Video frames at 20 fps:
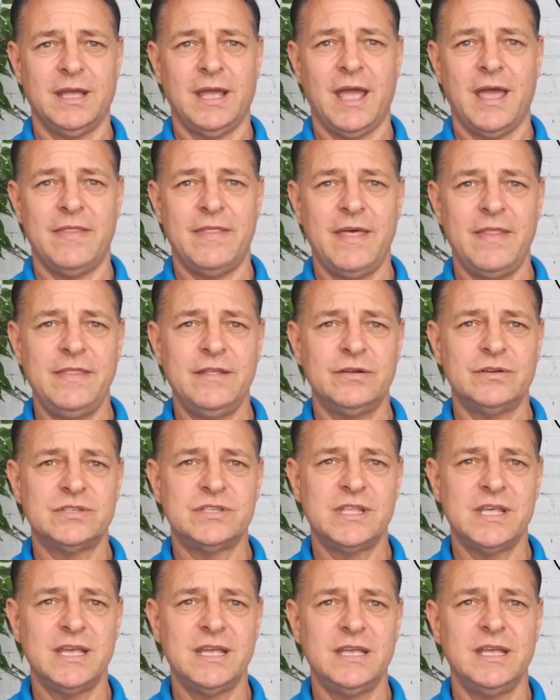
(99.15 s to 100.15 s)
And then there's
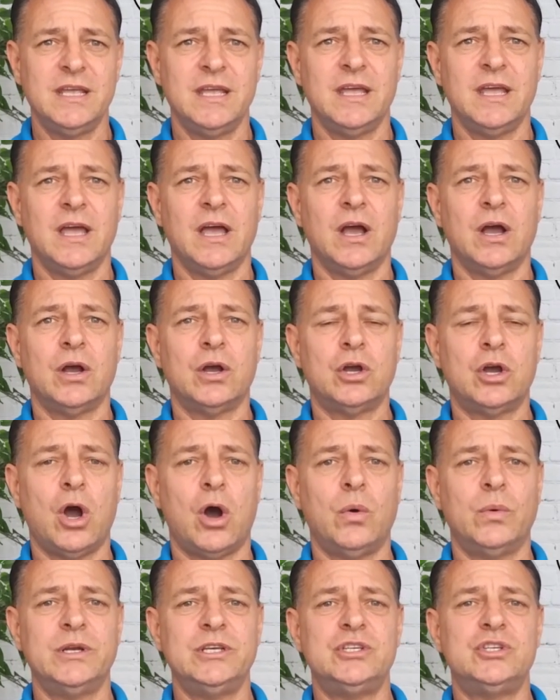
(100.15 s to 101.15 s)
the
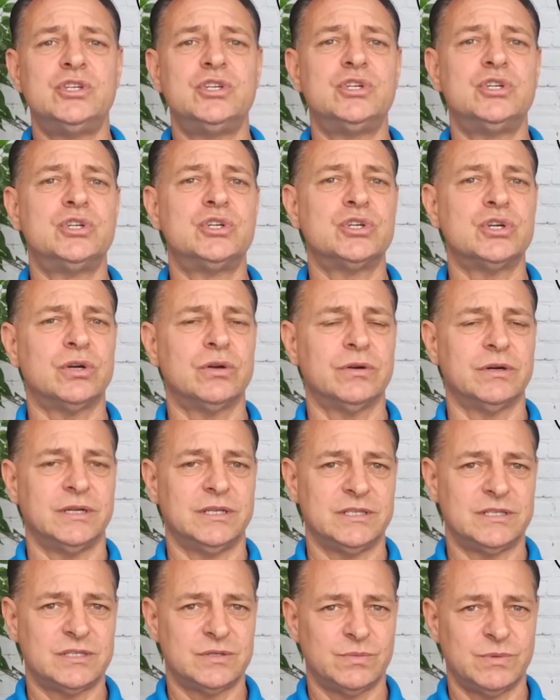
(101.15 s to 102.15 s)

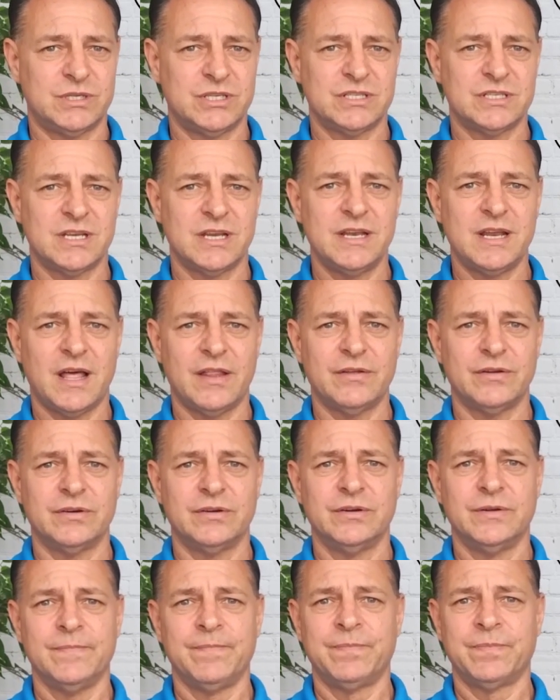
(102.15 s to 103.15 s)
coinsurance, which is
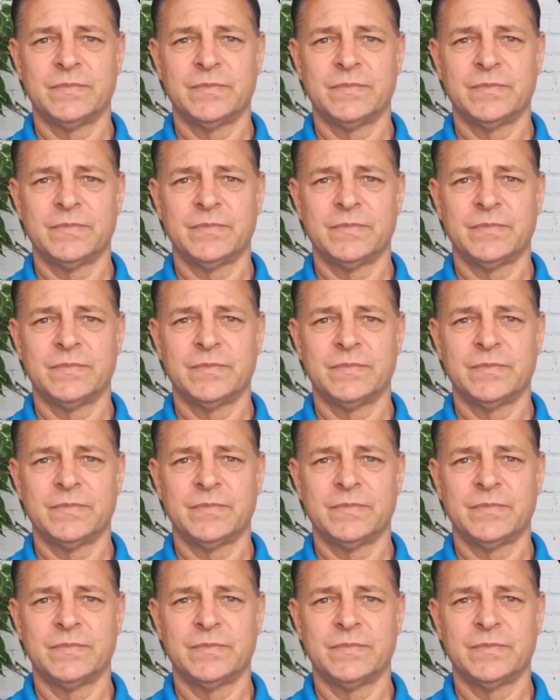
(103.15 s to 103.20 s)
another